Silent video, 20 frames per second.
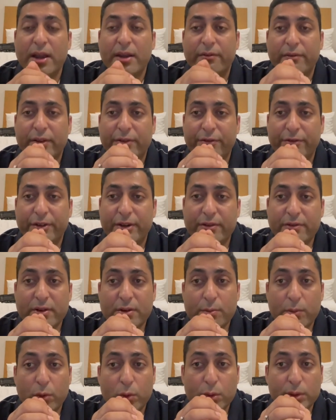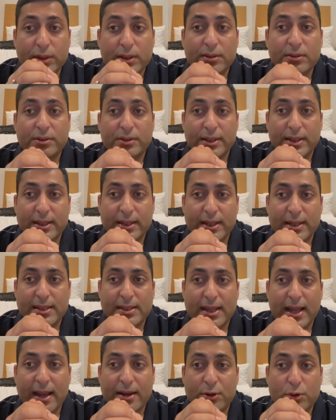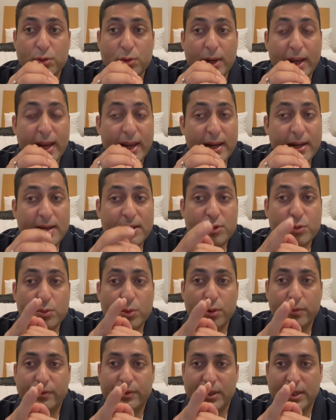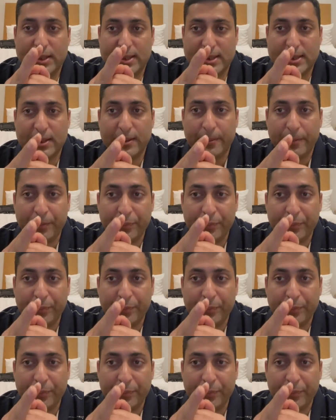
with fever more than 3 days and any two of these: